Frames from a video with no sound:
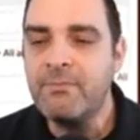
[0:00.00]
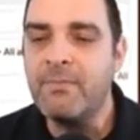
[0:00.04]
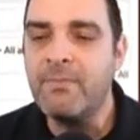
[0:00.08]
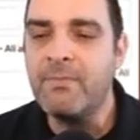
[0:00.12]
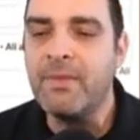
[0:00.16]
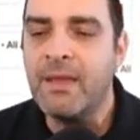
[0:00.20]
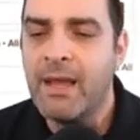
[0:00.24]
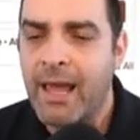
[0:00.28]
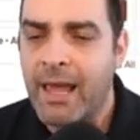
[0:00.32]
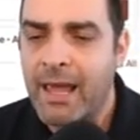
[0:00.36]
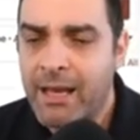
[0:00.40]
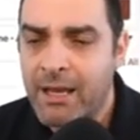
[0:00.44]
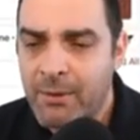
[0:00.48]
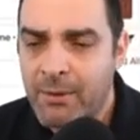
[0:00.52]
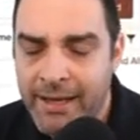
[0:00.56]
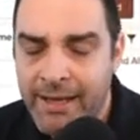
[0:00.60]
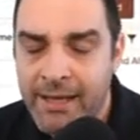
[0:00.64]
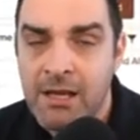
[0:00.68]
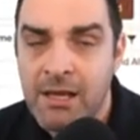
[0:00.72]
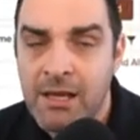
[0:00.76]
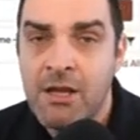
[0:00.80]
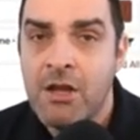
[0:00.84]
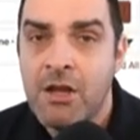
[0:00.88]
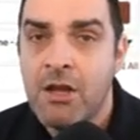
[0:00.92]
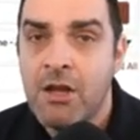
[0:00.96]
Anyway,
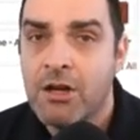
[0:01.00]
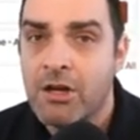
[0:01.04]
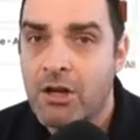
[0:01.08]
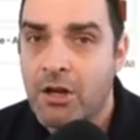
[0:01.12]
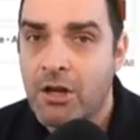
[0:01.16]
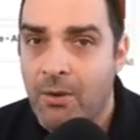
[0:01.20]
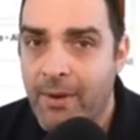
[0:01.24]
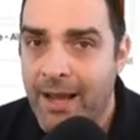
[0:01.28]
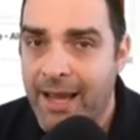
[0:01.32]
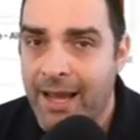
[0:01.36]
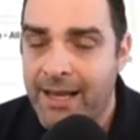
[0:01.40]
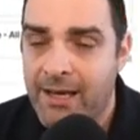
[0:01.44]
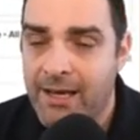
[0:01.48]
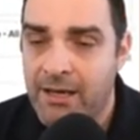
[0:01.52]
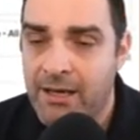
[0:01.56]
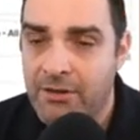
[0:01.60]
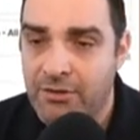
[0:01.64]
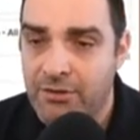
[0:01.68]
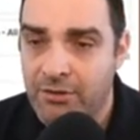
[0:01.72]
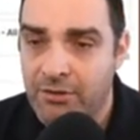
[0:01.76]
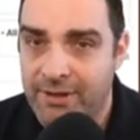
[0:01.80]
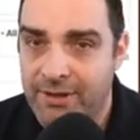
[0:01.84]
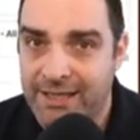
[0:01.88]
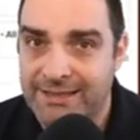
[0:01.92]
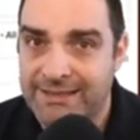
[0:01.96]
go ahead and do
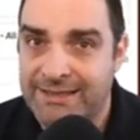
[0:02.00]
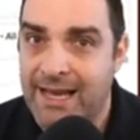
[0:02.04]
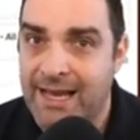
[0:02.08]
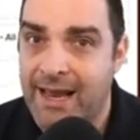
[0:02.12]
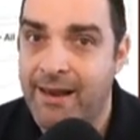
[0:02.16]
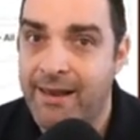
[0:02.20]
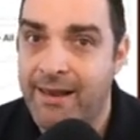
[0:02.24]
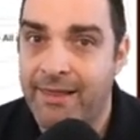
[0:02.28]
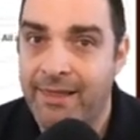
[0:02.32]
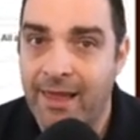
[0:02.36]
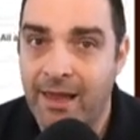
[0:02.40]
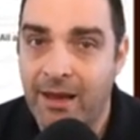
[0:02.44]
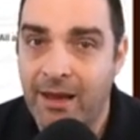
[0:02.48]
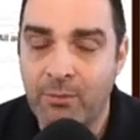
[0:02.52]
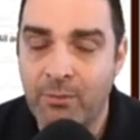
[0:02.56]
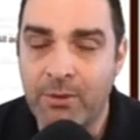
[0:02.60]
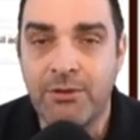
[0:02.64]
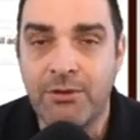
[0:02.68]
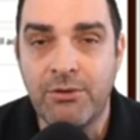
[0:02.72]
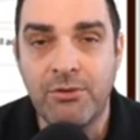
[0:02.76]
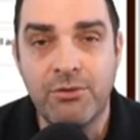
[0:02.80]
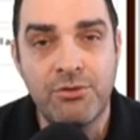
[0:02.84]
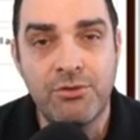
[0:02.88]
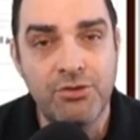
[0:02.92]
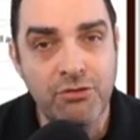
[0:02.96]
this. And then when
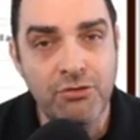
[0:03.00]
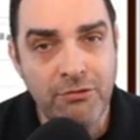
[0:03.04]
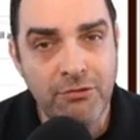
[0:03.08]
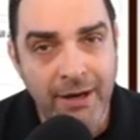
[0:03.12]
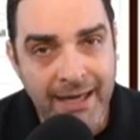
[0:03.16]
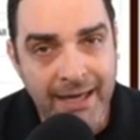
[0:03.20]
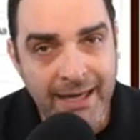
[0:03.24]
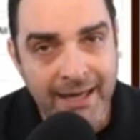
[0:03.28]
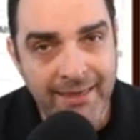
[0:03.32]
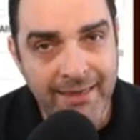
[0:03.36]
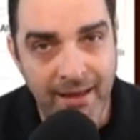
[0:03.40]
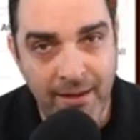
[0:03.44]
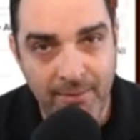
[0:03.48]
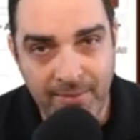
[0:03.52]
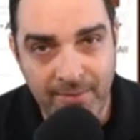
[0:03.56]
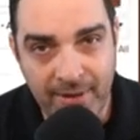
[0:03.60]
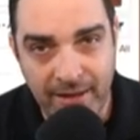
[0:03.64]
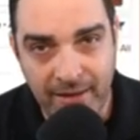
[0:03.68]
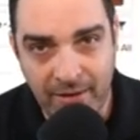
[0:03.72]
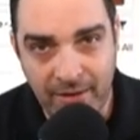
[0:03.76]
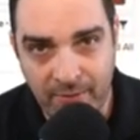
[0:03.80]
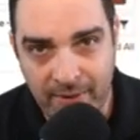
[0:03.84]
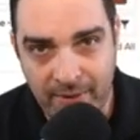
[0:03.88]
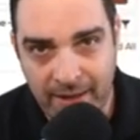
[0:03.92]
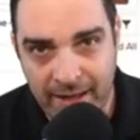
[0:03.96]
you train them, by the
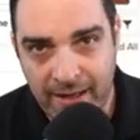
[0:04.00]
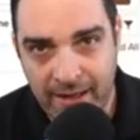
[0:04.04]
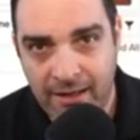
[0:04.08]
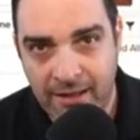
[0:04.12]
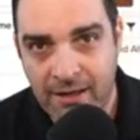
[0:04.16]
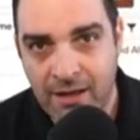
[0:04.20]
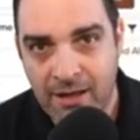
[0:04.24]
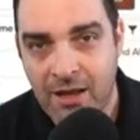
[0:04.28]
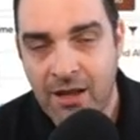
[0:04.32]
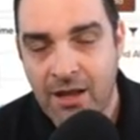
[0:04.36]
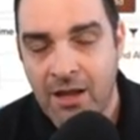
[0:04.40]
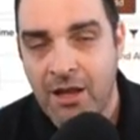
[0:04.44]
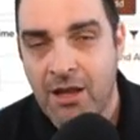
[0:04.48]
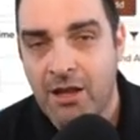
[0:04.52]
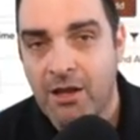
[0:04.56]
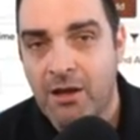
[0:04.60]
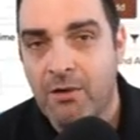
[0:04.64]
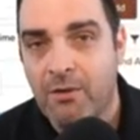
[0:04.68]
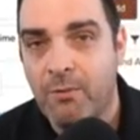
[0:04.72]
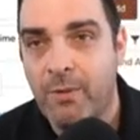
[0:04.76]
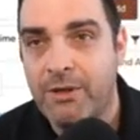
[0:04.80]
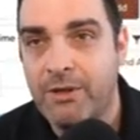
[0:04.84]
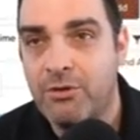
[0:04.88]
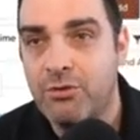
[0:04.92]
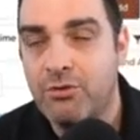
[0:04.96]
way,
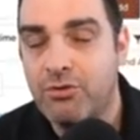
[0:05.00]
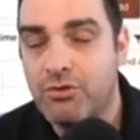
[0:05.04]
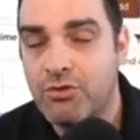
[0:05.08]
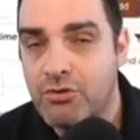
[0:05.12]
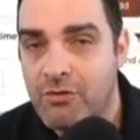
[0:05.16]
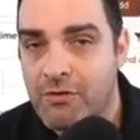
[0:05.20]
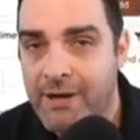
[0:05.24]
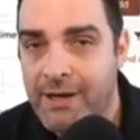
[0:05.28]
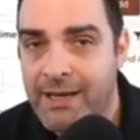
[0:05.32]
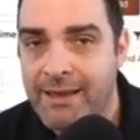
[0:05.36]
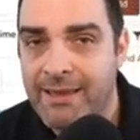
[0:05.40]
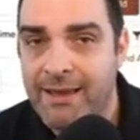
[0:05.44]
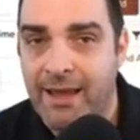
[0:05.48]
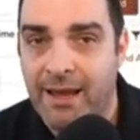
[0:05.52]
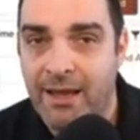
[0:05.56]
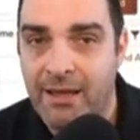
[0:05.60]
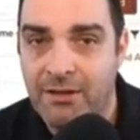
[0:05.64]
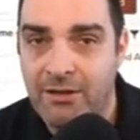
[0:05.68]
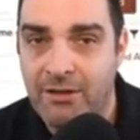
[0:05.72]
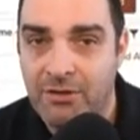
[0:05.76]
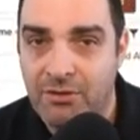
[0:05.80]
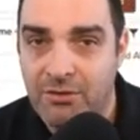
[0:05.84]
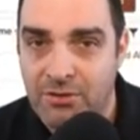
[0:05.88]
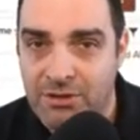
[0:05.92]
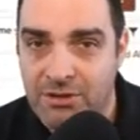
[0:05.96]
when you train the end
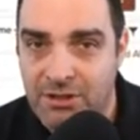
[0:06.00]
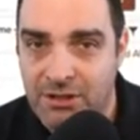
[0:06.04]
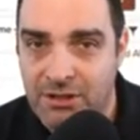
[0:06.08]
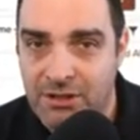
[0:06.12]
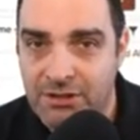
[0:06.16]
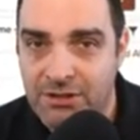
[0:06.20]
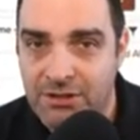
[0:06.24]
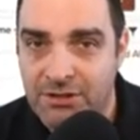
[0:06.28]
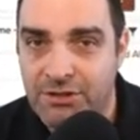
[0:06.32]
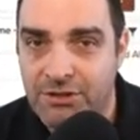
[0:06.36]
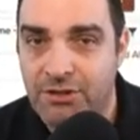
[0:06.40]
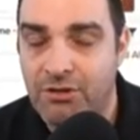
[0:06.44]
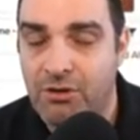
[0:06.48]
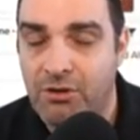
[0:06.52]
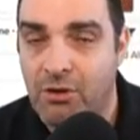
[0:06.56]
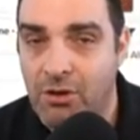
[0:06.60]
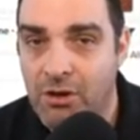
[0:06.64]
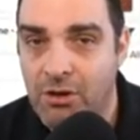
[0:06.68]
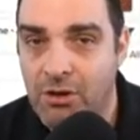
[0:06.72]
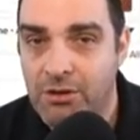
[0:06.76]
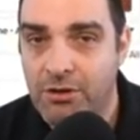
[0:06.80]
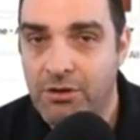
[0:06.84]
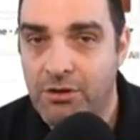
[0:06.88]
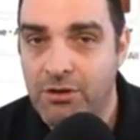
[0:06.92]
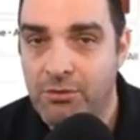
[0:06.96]
users,
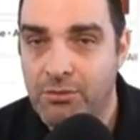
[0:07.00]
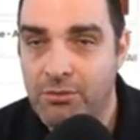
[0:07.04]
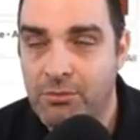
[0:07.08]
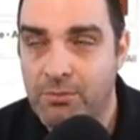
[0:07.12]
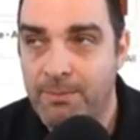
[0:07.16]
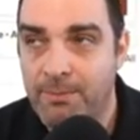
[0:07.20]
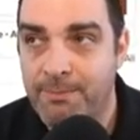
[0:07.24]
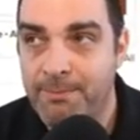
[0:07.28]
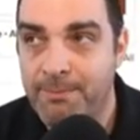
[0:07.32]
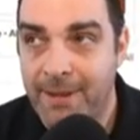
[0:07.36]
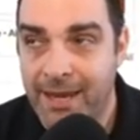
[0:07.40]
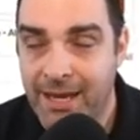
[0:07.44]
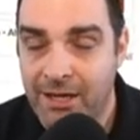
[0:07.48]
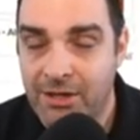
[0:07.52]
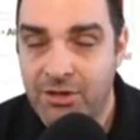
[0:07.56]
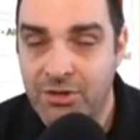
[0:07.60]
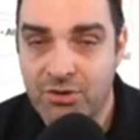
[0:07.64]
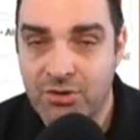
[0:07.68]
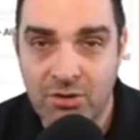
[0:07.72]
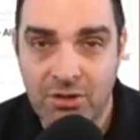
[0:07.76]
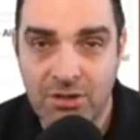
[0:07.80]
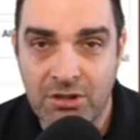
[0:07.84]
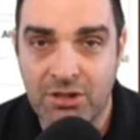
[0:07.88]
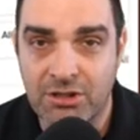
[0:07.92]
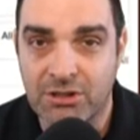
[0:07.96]
you make
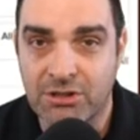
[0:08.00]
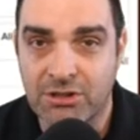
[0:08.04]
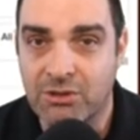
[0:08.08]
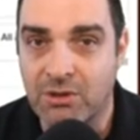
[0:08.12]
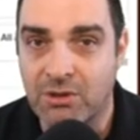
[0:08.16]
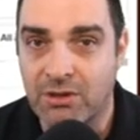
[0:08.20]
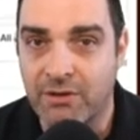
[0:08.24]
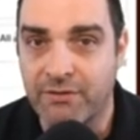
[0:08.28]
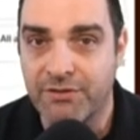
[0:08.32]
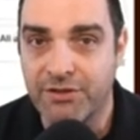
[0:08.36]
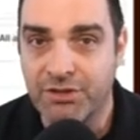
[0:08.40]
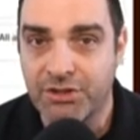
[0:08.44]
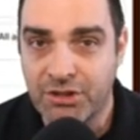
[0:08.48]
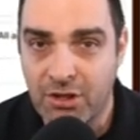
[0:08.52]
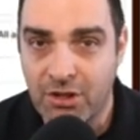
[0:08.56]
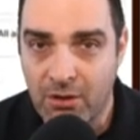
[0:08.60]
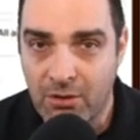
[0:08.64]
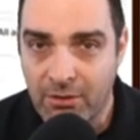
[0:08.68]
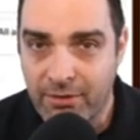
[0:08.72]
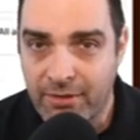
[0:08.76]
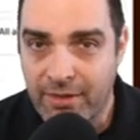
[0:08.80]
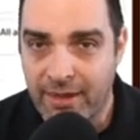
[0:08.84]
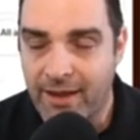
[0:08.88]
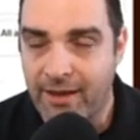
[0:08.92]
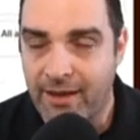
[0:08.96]
sure to sort of show
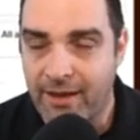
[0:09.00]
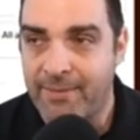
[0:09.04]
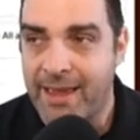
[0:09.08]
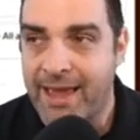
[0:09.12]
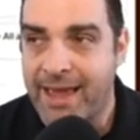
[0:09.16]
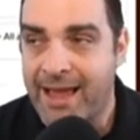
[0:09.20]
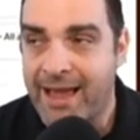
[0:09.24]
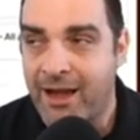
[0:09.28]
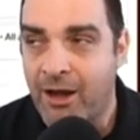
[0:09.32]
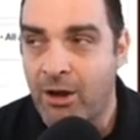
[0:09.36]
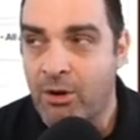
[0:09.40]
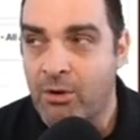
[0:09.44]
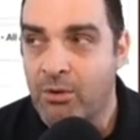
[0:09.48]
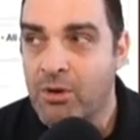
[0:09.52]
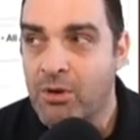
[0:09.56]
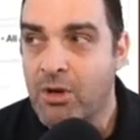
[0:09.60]
them how